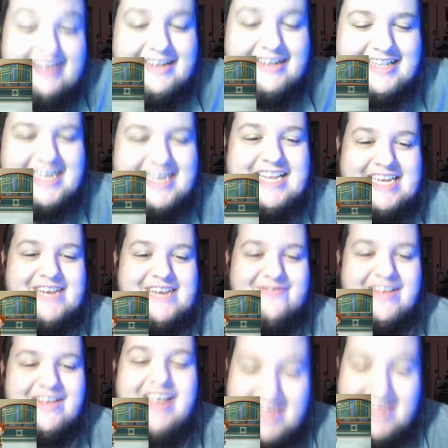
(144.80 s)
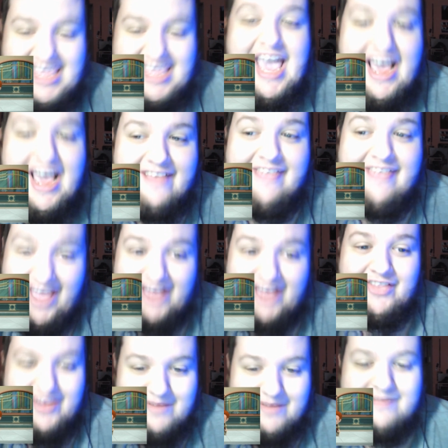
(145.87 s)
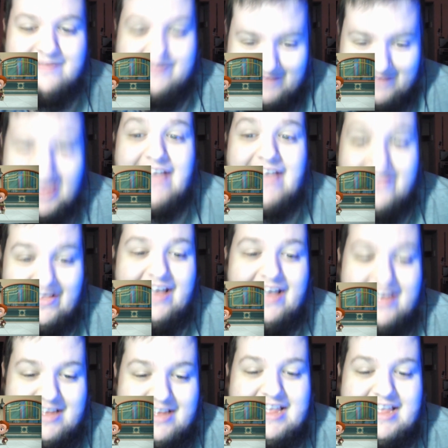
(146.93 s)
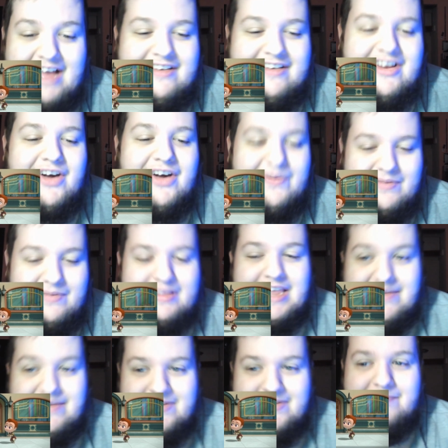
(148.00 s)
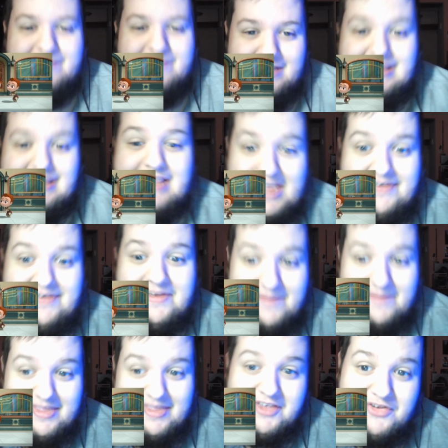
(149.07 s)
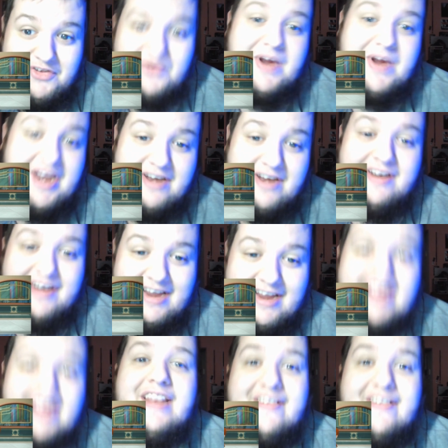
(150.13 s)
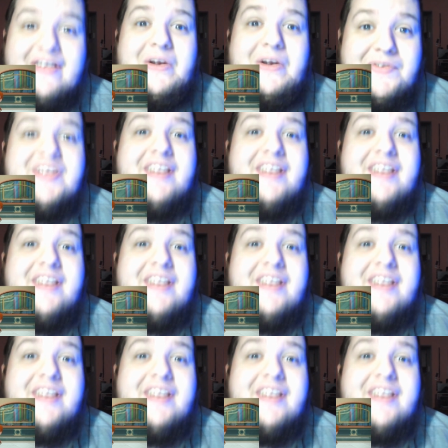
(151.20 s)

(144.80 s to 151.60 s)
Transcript: Ditch him. Yeah, exactly. Exactly. Yeah, no, leave him. Leave him in the street. He deserves it.